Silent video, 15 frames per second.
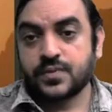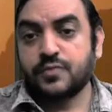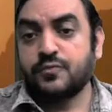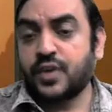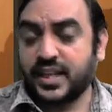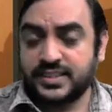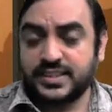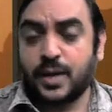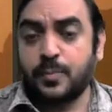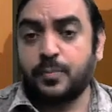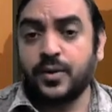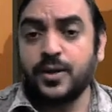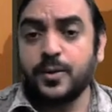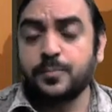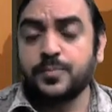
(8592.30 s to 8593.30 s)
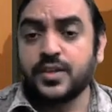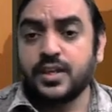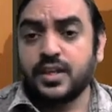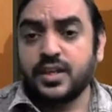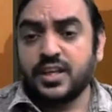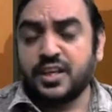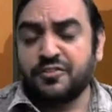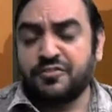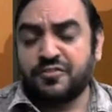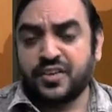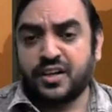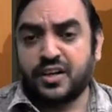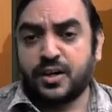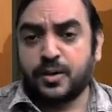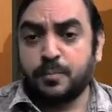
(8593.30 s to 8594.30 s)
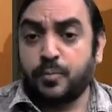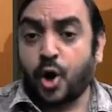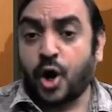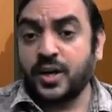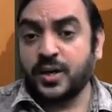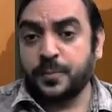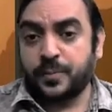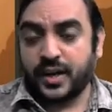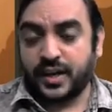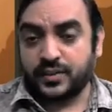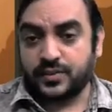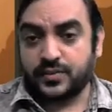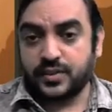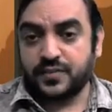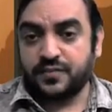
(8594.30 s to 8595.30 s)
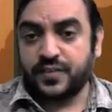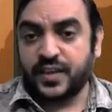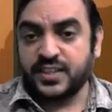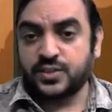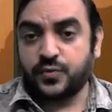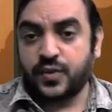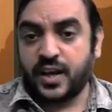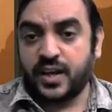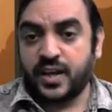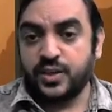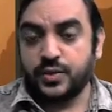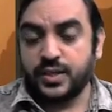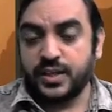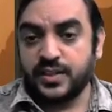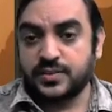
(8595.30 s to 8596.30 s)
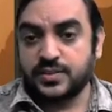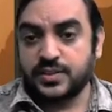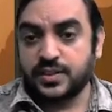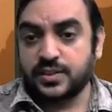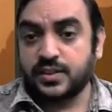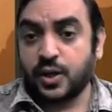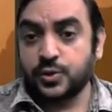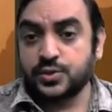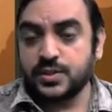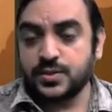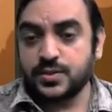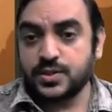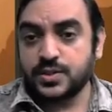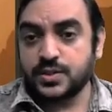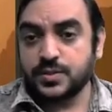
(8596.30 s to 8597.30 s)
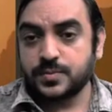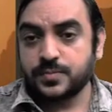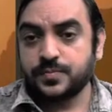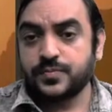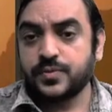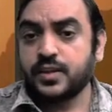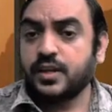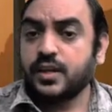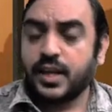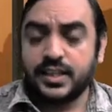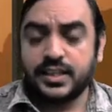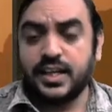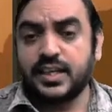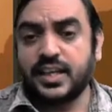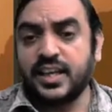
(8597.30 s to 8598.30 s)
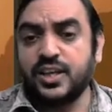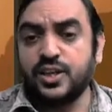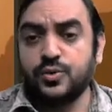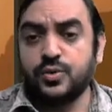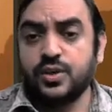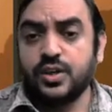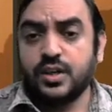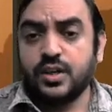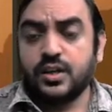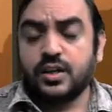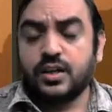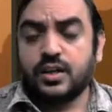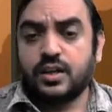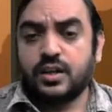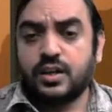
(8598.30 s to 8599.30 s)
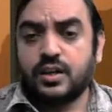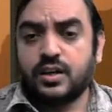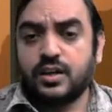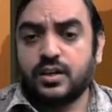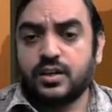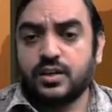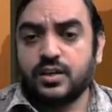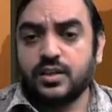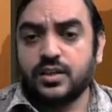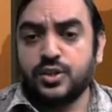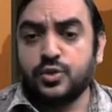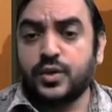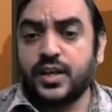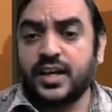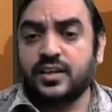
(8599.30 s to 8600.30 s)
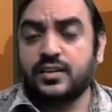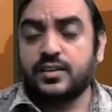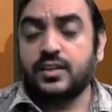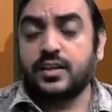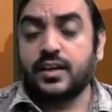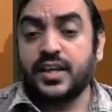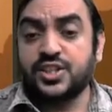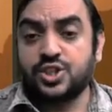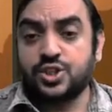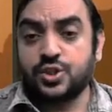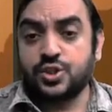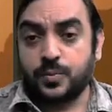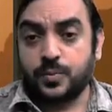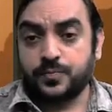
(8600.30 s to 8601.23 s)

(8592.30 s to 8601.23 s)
for example if uh, bond price face value is uh, thousands and they'll tell you uh, you get the ratio